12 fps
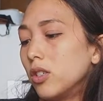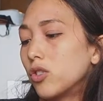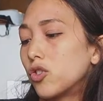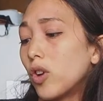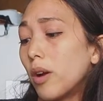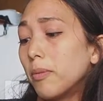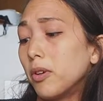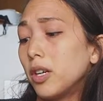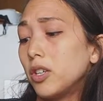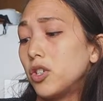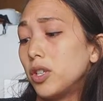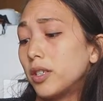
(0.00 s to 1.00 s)

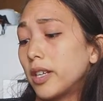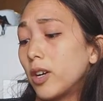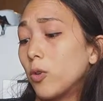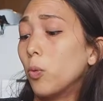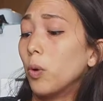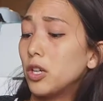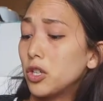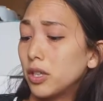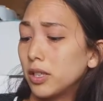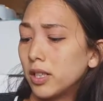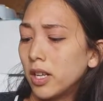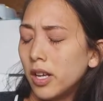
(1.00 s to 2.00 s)
strawberry cheesecake
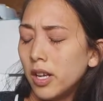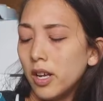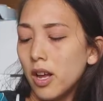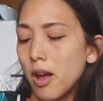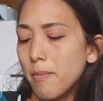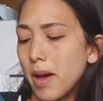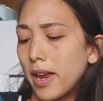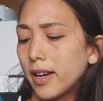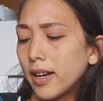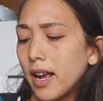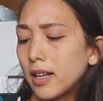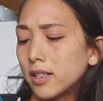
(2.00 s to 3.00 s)
wedges, a
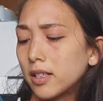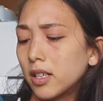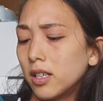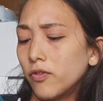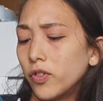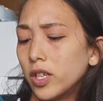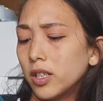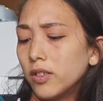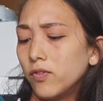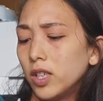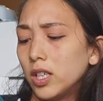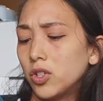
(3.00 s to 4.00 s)
Madagascan
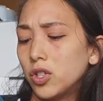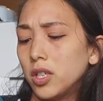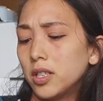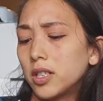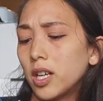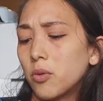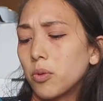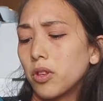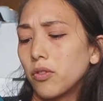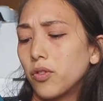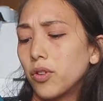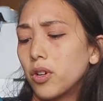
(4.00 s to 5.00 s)
vanilla vegan cheesecake with
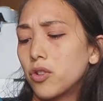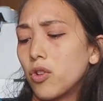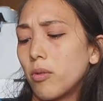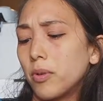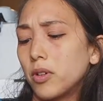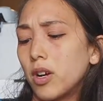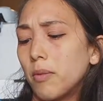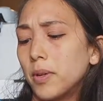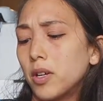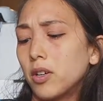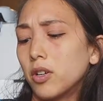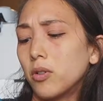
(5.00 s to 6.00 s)
a fruity strawberry
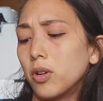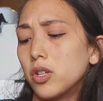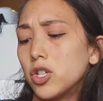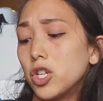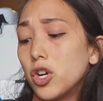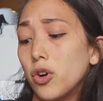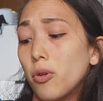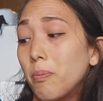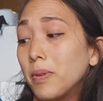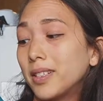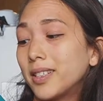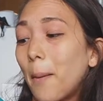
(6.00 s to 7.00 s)
topping on a crunchy oat
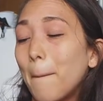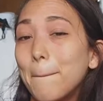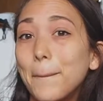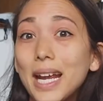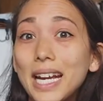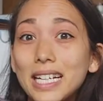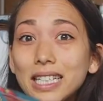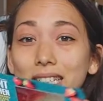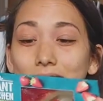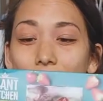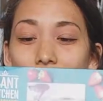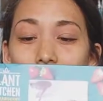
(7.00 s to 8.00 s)
biscuit
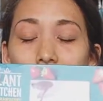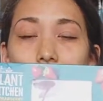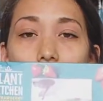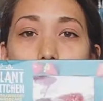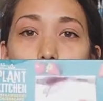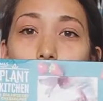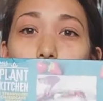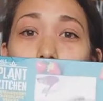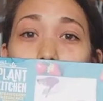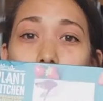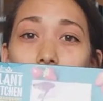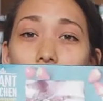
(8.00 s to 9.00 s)
base. I've been
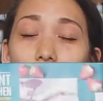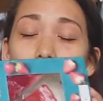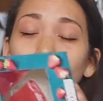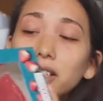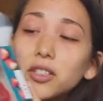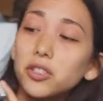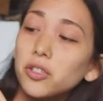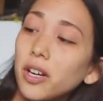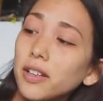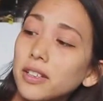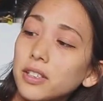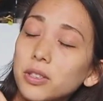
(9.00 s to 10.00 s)
really excited to
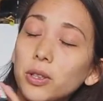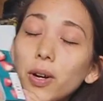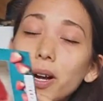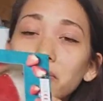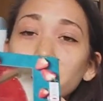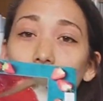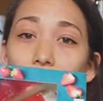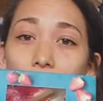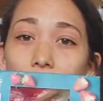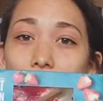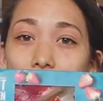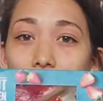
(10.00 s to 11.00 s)
try these, so I'm
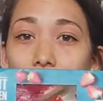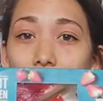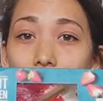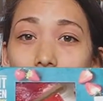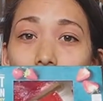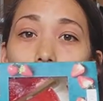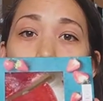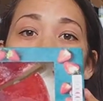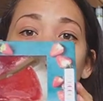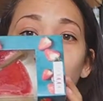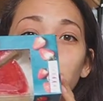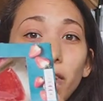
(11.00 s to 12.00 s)
very excited
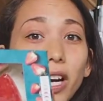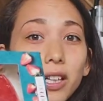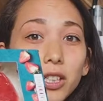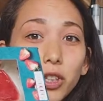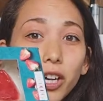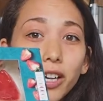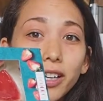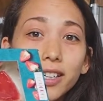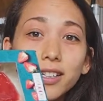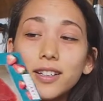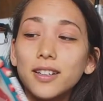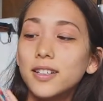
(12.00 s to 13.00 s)
that I'm finally trying
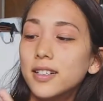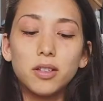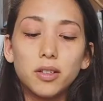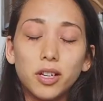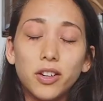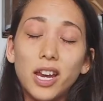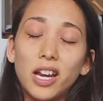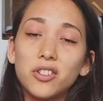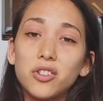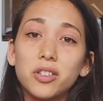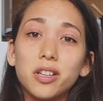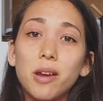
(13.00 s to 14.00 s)
it. The
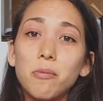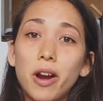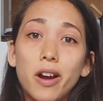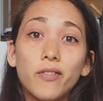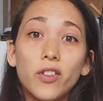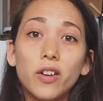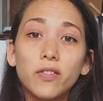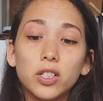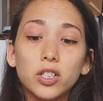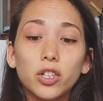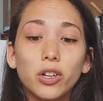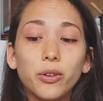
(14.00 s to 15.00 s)
cakes just came right out of the
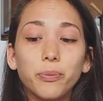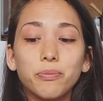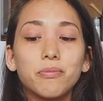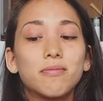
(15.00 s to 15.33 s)
oven, so